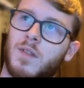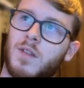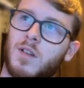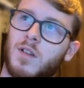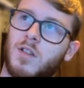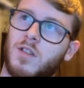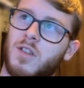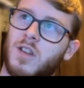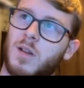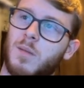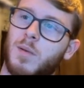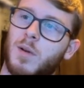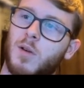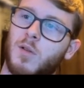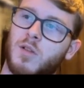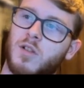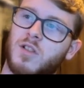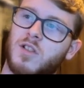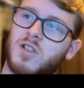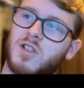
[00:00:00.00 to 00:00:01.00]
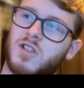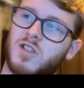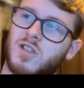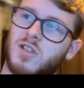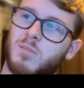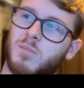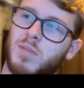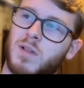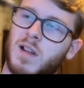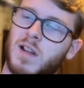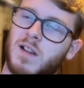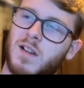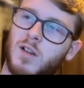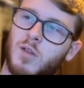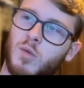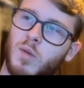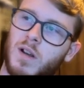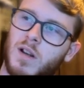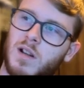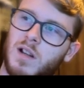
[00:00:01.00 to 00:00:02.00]
Because the opponent's just playing
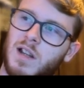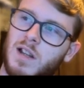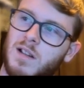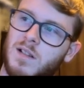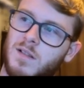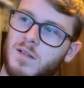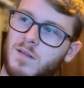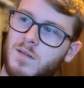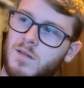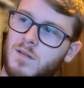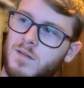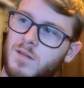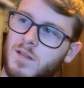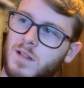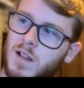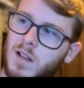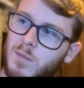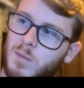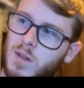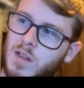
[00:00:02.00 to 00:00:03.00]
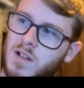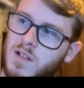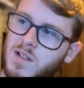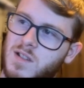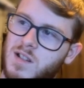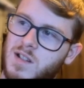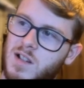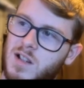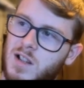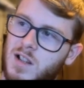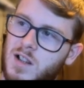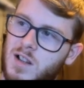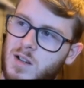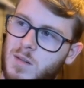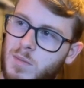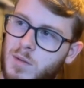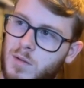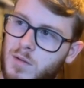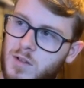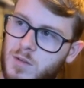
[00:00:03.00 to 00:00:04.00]
quickly. Like we can see here,
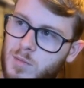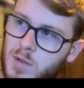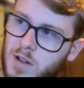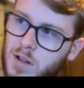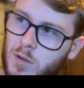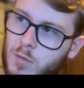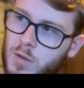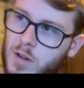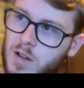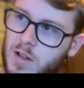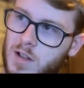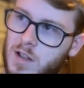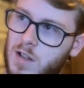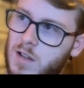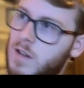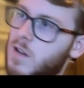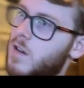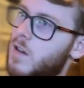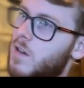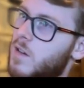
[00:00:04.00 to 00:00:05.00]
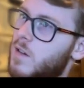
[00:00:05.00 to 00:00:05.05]
the opponent's playing quickly.